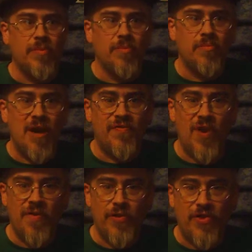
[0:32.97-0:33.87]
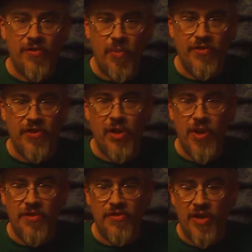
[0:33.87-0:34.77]
about 5 or 6 months ago,
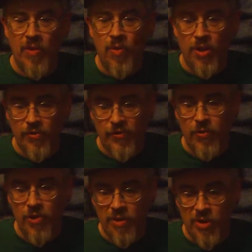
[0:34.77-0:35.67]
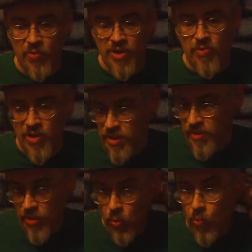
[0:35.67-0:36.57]
I decided, well, screw it, I'm going to reread
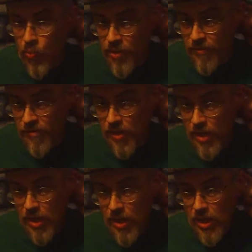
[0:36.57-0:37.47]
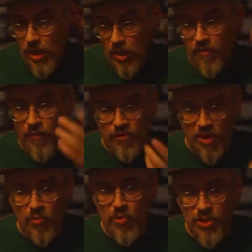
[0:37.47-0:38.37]
the old ones, the first
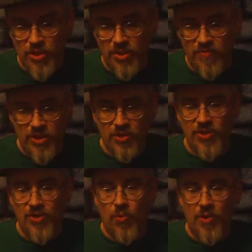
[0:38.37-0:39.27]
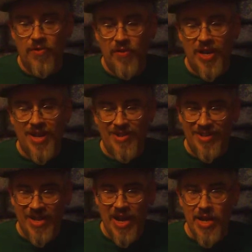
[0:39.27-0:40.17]
couple issues of each of the stories that I
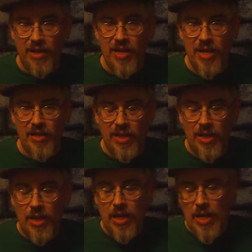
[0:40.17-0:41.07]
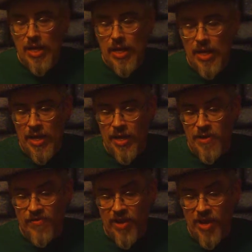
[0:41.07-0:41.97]
kind of liked. And I
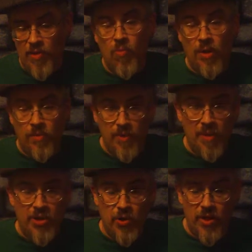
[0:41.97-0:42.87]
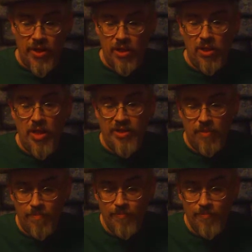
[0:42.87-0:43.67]
decided, well, I'm going to go ahead and collect them.